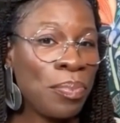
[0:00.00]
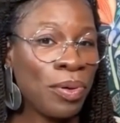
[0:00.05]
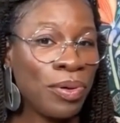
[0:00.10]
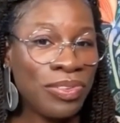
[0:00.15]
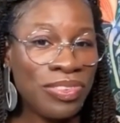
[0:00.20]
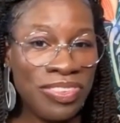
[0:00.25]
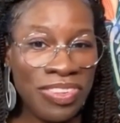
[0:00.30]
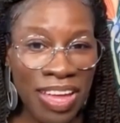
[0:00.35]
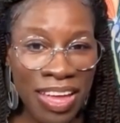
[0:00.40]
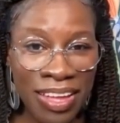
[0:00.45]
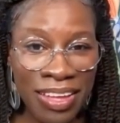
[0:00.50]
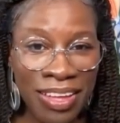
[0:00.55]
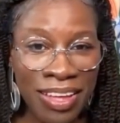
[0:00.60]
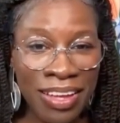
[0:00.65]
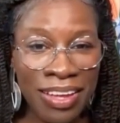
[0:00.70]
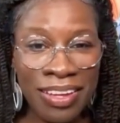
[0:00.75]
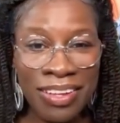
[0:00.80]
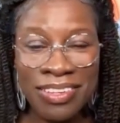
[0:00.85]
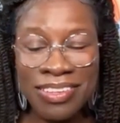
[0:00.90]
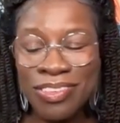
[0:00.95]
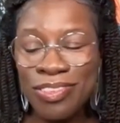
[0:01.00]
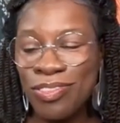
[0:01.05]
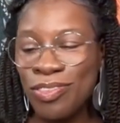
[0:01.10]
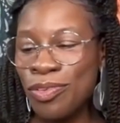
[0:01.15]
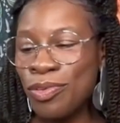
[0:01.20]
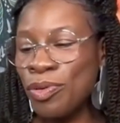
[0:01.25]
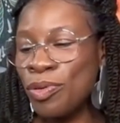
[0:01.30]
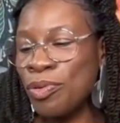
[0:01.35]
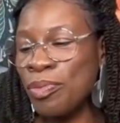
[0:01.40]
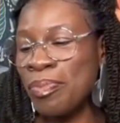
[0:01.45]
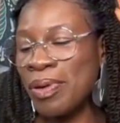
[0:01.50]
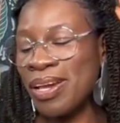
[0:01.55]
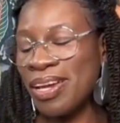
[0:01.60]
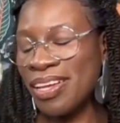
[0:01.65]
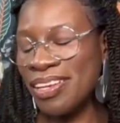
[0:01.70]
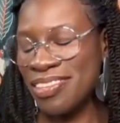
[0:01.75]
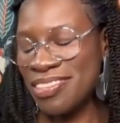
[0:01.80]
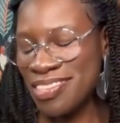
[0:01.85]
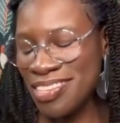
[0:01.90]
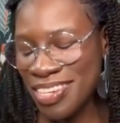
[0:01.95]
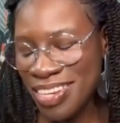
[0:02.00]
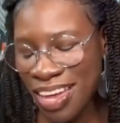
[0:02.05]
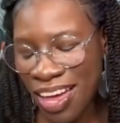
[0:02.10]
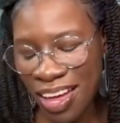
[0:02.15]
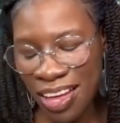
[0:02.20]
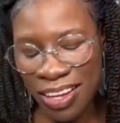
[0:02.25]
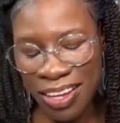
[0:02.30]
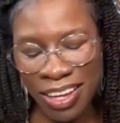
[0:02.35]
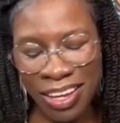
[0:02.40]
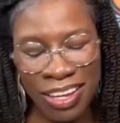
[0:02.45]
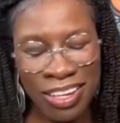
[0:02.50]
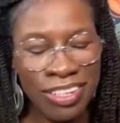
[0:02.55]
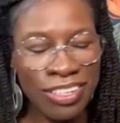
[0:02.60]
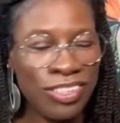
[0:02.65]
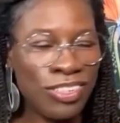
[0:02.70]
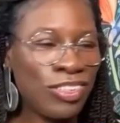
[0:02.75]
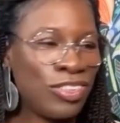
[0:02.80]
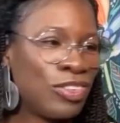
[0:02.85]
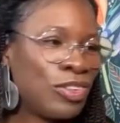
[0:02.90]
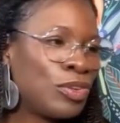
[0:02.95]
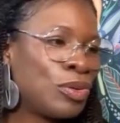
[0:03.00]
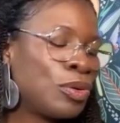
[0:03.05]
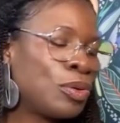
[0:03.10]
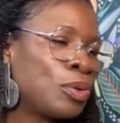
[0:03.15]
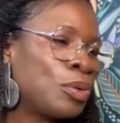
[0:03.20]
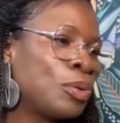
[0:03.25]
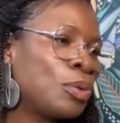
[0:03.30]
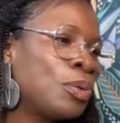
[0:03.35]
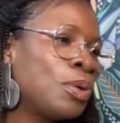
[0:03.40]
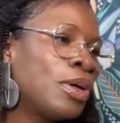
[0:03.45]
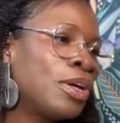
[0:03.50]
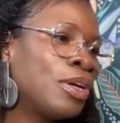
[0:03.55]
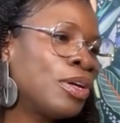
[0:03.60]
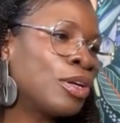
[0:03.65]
Bottega to Balenciaga to